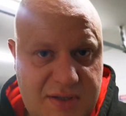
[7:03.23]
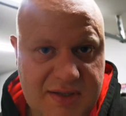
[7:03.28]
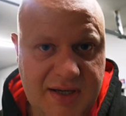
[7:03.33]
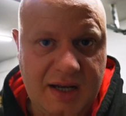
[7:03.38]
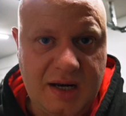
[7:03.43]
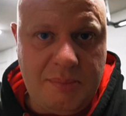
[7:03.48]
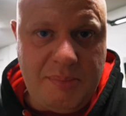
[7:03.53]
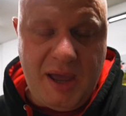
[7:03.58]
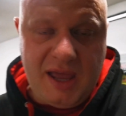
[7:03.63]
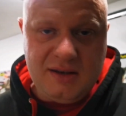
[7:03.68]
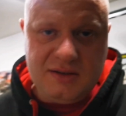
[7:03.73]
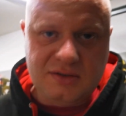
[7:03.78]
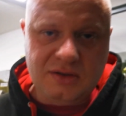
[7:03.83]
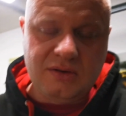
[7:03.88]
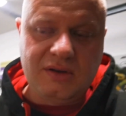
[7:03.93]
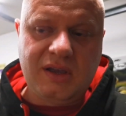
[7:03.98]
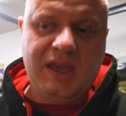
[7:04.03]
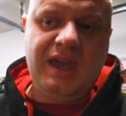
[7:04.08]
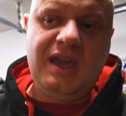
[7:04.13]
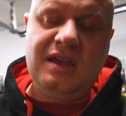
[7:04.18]
inside a
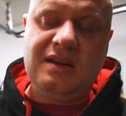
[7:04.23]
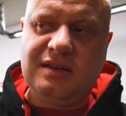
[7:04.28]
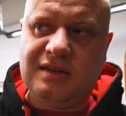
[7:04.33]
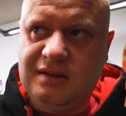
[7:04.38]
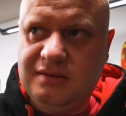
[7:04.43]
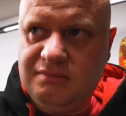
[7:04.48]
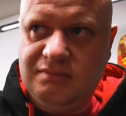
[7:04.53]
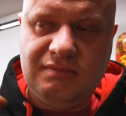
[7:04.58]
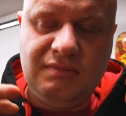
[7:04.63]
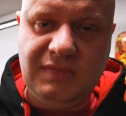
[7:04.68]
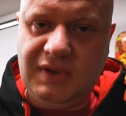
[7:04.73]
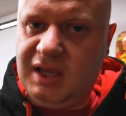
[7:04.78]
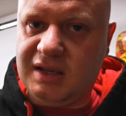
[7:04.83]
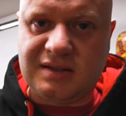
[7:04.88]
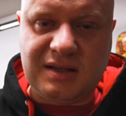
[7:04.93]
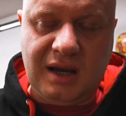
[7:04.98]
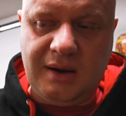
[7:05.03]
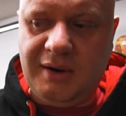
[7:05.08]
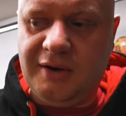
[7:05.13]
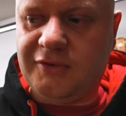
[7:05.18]
pencil case.
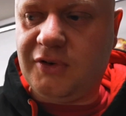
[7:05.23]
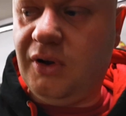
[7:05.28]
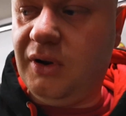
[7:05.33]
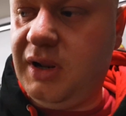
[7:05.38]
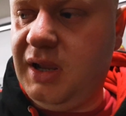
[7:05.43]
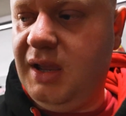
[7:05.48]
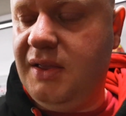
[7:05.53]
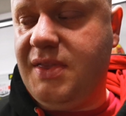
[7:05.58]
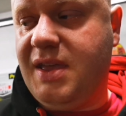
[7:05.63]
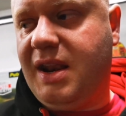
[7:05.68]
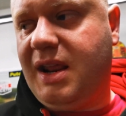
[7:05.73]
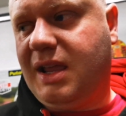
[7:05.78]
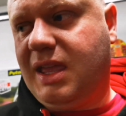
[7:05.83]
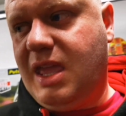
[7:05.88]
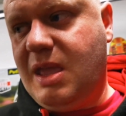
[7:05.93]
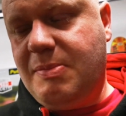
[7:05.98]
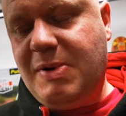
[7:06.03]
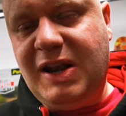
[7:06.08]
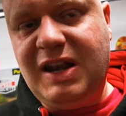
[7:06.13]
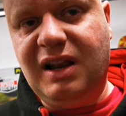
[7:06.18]
That's how I've got it. And then I
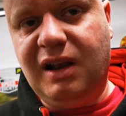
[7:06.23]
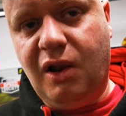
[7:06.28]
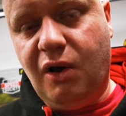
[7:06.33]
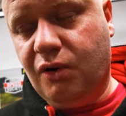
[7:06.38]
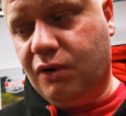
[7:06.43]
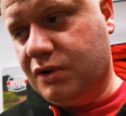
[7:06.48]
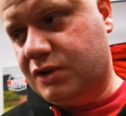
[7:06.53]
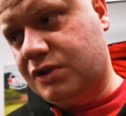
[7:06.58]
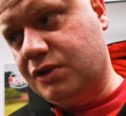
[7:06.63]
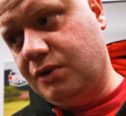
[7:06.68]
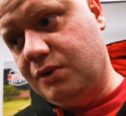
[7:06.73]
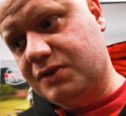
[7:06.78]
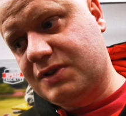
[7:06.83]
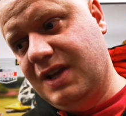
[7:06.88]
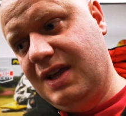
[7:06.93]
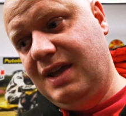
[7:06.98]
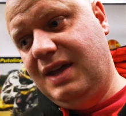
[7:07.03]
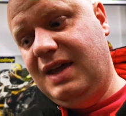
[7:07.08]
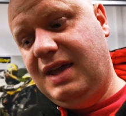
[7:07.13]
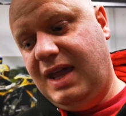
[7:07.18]
keep any longer
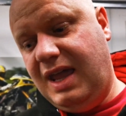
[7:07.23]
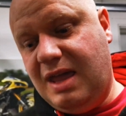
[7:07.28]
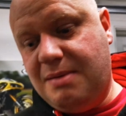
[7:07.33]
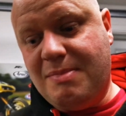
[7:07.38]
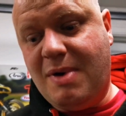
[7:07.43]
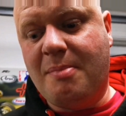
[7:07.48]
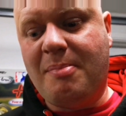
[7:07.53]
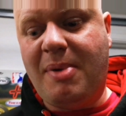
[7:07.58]
tools in my